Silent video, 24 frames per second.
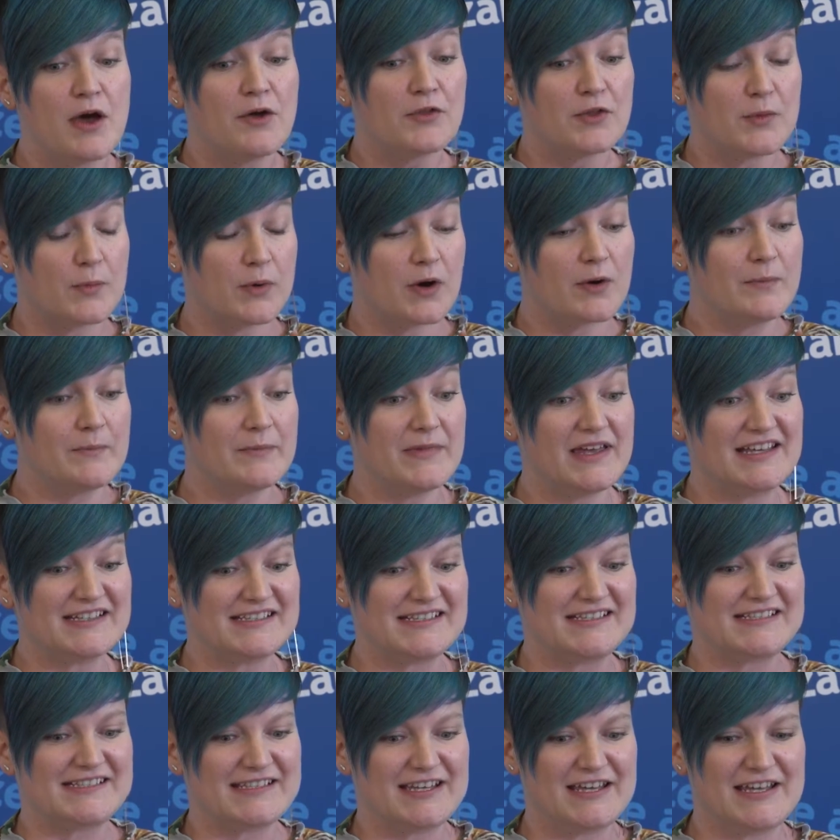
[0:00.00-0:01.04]
The problem
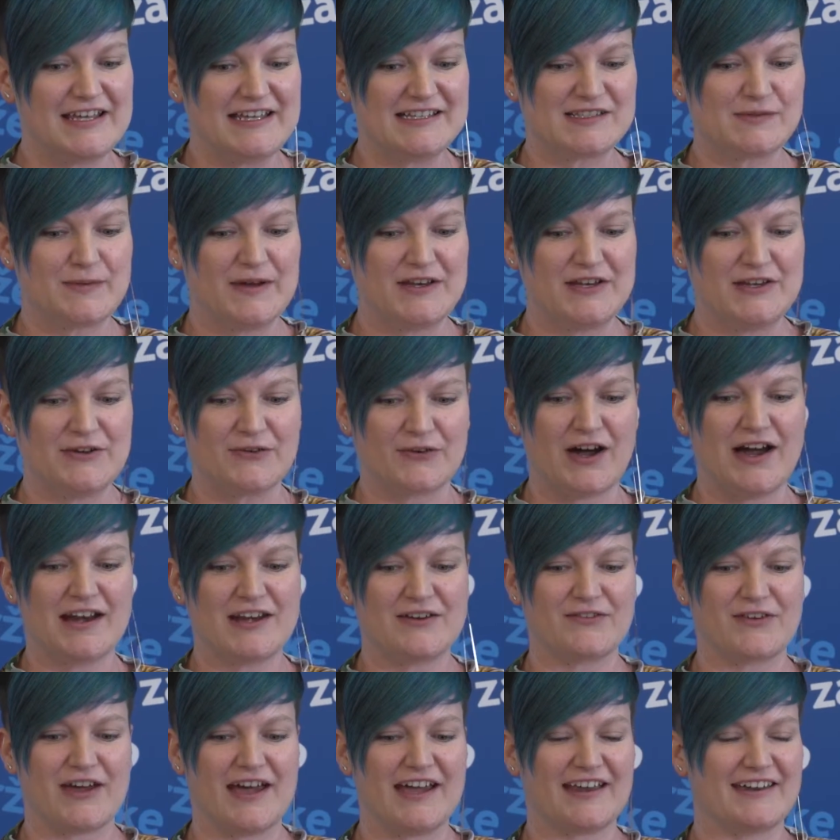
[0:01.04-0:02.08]
is when you're
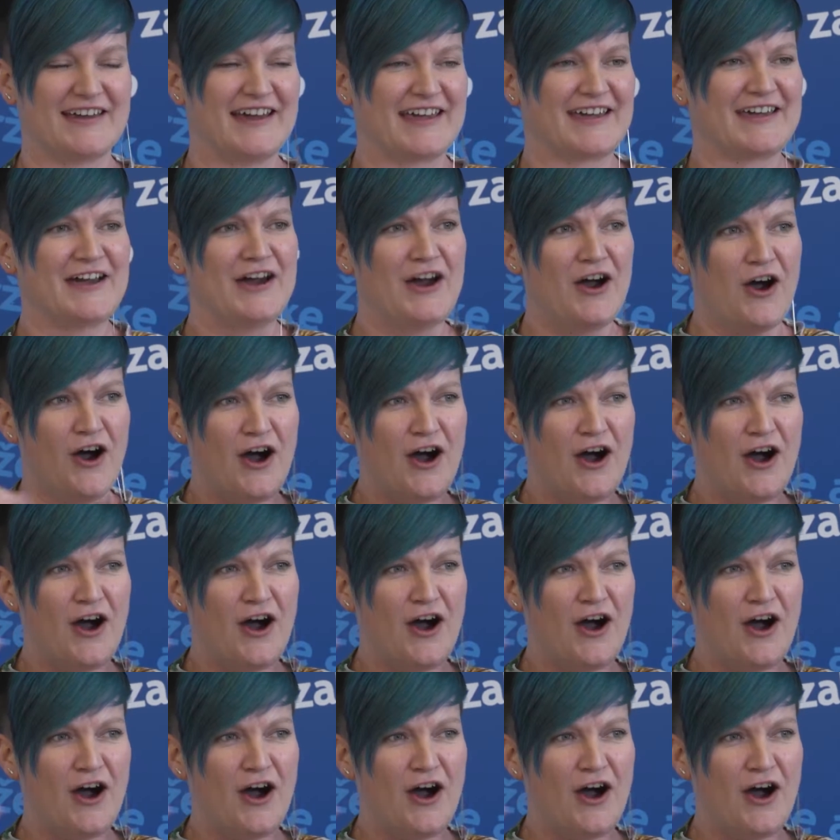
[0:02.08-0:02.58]
kind of going like,